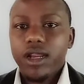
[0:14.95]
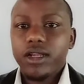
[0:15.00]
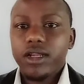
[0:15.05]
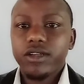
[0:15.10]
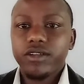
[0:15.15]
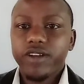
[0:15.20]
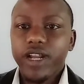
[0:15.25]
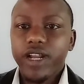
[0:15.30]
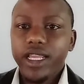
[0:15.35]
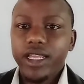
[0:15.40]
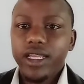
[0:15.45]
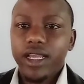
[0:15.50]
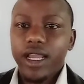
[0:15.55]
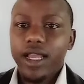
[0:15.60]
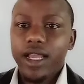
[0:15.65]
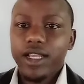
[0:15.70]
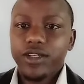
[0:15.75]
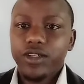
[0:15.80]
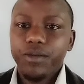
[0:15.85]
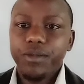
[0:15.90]
gray
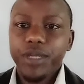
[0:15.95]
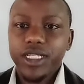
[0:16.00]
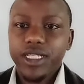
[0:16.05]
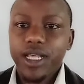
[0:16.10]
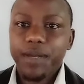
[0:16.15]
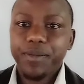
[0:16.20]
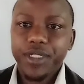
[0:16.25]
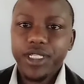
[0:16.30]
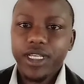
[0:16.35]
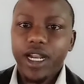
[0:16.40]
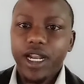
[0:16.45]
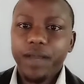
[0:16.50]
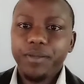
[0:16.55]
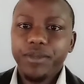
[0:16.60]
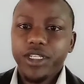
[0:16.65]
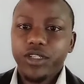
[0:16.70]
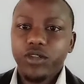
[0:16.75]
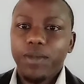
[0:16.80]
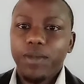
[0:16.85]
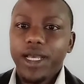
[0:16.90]
and you'll be
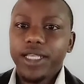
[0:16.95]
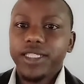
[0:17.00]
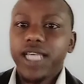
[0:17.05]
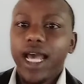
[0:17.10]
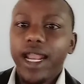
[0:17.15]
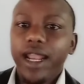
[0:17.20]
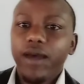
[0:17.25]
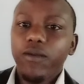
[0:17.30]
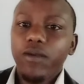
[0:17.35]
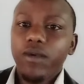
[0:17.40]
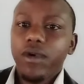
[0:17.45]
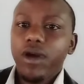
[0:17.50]
subscribed to my channel.